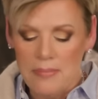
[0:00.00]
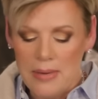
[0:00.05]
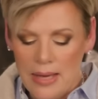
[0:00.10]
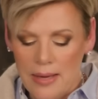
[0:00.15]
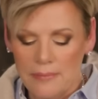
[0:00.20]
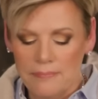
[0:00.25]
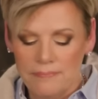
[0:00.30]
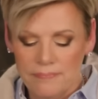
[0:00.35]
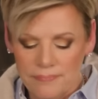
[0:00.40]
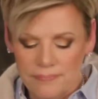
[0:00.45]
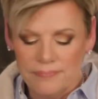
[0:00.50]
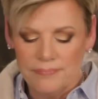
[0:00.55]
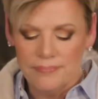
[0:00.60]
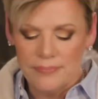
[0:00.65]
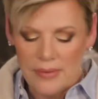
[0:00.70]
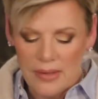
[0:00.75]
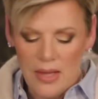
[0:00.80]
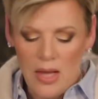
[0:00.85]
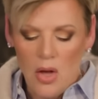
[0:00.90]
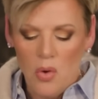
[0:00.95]
Amen. Amen.
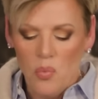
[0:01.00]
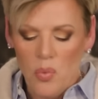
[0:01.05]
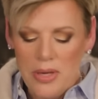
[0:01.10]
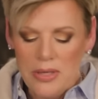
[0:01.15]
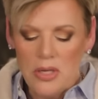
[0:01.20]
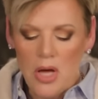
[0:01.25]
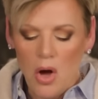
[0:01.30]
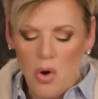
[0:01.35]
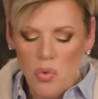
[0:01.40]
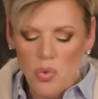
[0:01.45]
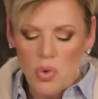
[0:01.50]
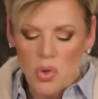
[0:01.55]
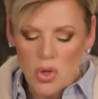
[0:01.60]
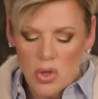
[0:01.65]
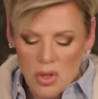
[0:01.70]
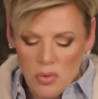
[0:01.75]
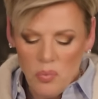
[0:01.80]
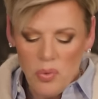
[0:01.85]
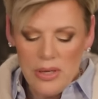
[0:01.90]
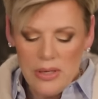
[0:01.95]

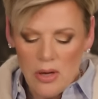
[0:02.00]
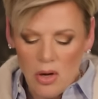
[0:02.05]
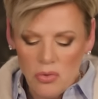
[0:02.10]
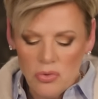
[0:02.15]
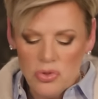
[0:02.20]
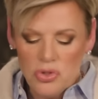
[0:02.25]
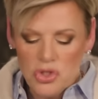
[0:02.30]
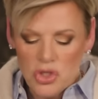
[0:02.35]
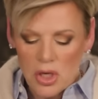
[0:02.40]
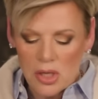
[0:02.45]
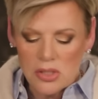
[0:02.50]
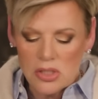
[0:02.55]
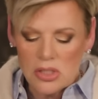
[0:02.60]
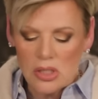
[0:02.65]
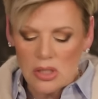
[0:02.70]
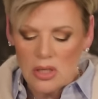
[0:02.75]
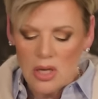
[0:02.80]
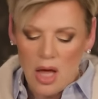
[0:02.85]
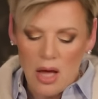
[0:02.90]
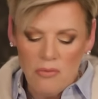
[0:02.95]
Yeah. We don't
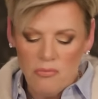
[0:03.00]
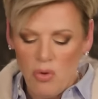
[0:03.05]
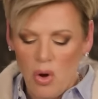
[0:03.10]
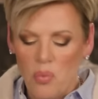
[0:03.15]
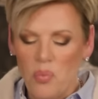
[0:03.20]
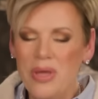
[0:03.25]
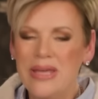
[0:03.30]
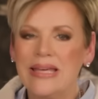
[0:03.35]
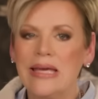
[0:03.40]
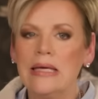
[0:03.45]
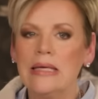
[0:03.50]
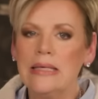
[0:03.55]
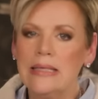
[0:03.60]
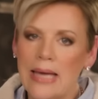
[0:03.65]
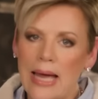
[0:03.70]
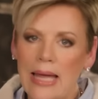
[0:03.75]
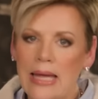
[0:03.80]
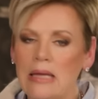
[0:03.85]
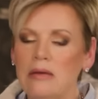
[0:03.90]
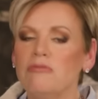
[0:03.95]
just love what we can
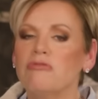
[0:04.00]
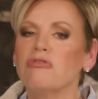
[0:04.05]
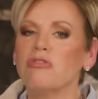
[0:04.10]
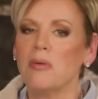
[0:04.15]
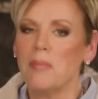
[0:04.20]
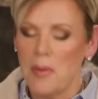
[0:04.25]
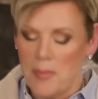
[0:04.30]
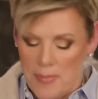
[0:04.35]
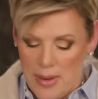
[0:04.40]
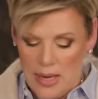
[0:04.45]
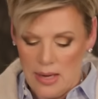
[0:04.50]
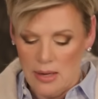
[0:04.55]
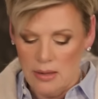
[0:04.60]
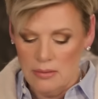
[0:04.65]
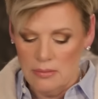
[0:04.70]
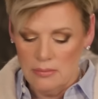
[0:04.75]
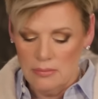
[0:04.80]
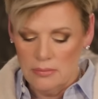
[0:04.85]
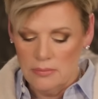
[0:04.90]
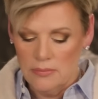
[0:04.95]
gain from a
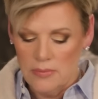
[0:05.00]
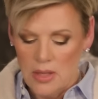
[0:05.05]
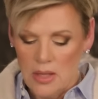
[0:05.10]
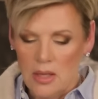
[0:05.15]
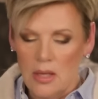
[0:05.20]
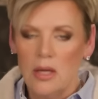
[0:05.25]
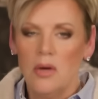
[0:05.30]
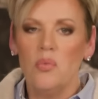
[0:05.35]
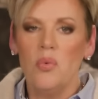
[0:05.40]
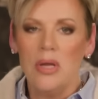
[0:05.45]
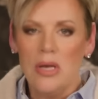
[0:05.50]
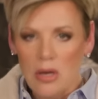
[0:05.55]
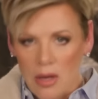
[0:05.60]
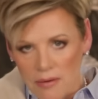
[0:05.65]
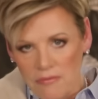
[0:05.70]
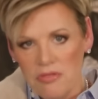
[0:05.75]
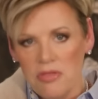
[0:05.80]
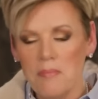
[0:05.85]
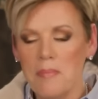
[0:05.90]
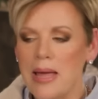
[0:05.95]
man. We
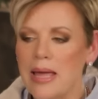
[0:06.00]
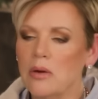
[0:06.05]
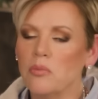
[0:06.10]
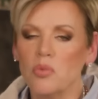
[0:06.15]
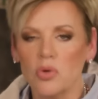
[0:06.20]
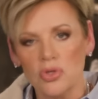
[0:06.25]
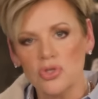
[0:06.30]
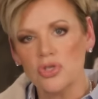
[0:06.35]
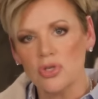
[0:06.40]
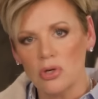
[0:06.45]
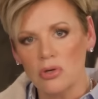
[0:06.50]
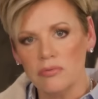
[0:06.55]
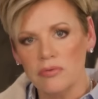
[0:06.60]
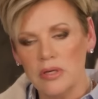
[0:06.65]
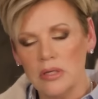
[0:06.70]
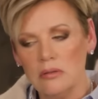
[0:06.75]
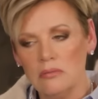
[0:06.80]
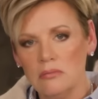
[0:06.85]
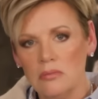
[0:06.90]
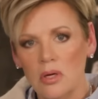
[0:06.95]
love the man we're
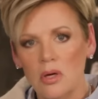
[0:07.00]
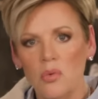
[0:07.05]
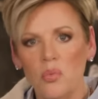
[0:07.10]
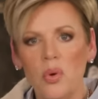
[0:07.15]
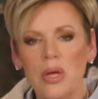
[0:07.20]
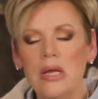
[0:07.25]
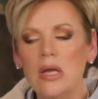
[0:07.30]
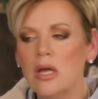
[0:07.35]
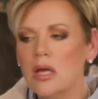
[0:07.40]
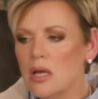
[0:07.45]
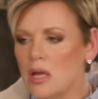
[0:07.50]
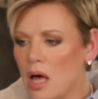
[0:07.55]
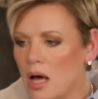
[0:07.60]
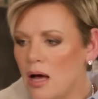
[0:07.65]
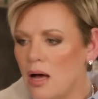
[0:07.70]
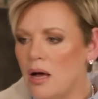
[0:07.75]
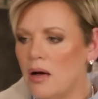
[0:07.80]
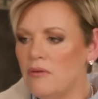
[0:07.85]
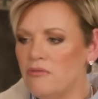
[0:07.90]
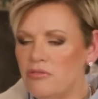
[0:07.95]
serving. Yes. We
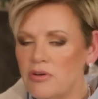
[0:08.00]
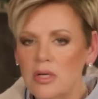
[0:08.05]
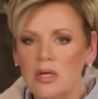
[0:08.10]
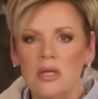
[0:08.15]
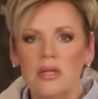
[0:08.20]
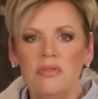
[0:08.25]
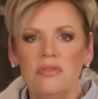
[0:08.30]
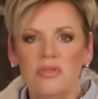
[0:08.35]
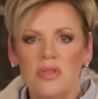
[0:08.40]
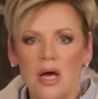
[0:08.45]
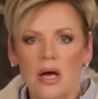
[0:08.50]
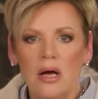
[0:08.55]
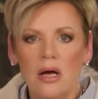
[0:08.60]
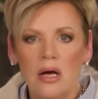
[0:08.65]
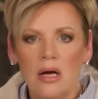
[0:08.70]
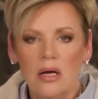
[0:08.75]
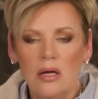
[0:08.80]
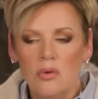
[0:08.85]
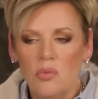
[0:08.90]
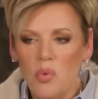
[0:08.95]
love
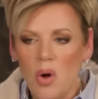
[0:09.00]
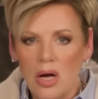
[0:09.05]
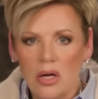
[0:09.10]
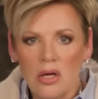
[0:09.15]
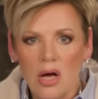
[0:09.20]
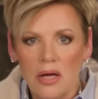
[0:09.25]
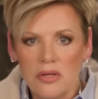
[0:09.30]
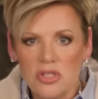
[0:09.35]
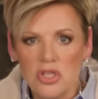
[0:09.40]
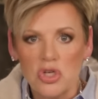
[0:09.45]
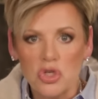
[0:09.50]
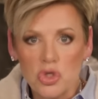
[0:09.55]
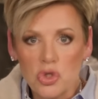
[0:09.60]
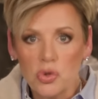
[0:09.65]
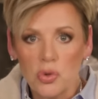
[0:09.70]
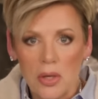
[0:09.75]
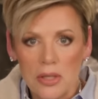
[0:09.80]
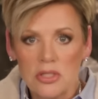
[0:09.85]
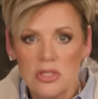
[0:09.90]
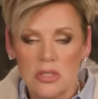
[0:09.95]
what God's
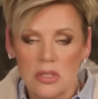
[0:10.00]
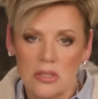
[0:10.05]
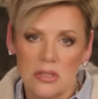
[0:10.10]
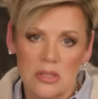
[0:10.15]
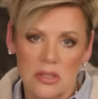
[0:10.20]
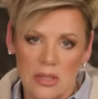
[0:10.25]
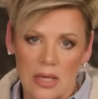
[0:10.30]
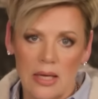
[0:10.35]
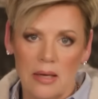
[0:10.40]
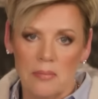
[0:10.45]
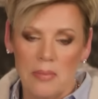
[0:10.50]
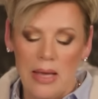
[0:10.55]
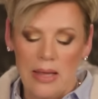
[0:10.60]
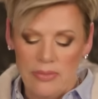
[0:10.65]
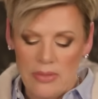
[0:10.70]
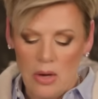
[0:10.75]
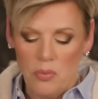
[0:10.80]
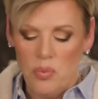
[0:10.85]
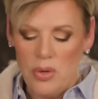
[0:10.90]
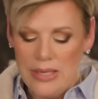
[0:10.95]
entrusted to them,
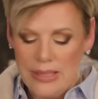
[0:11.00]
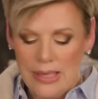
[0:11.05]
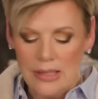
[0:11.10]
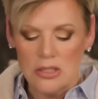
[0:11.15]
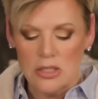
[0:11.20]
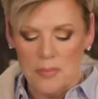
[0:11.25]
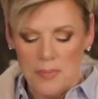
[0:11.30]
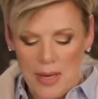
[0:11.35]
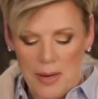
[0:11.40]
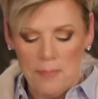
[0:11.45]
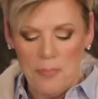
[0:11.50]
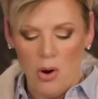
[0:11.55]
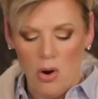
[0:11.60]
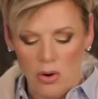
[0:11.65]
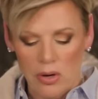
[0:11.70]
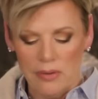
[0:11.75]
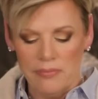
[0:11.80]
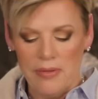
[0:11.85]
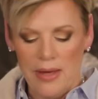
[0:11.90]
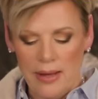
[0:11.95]
and that we get to be a
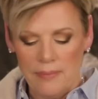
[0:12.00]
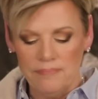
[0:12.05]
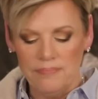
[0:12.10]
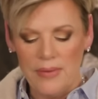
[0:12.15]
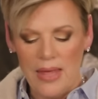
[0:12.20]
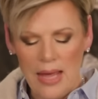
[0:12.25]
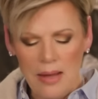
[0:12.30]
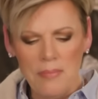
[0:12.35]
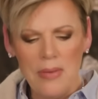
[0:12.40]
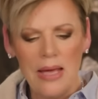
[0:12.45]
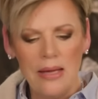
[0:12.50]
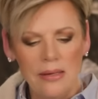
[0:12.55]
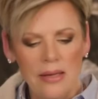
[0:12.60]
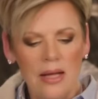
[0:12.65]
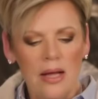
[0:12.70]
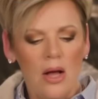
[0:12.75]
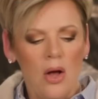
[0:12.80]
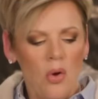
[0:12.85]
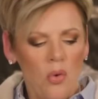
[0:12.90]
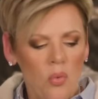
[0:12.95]
part of that. Amen.
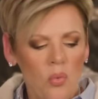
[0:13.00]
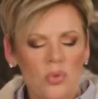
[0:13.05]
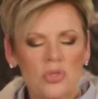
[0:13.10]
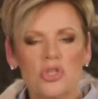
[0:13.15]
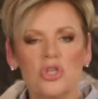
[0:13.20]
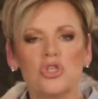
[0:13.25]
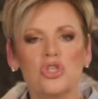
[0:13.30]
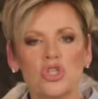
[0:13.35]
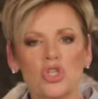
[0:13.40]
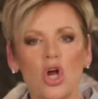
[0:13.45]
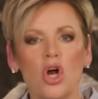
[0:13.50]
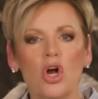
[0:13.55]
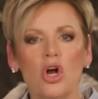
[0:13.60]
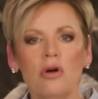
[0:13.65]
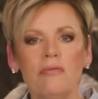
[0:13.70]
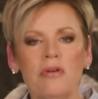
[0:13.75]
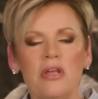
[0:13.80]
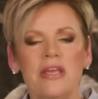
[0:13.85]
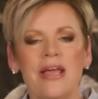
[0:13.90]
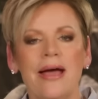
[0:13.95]
Yes. To
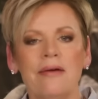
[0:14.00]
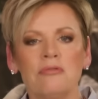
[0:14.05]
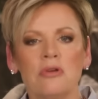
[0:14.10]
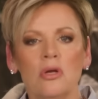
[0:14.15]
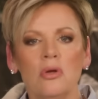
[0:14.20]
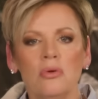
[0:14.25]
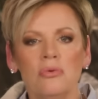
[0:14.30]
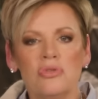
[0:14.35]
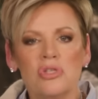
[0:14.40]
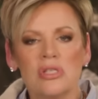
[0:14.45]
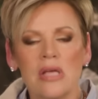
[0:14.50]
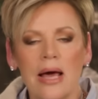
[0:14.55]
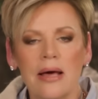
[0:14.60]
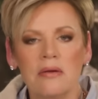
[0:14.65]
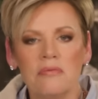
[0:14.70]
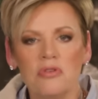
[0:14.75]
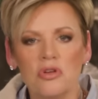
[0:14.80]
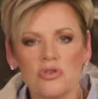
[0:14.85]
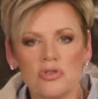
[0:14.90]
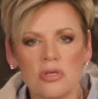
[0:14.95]
serve, you have to lose
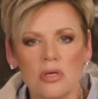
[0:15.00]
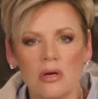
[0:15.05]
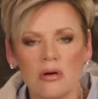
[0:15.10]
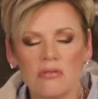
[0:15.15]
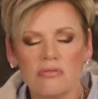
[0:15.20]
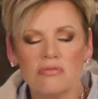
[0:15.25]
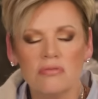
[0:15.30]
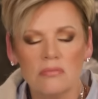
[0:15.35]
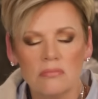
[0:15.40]
sight of yourself.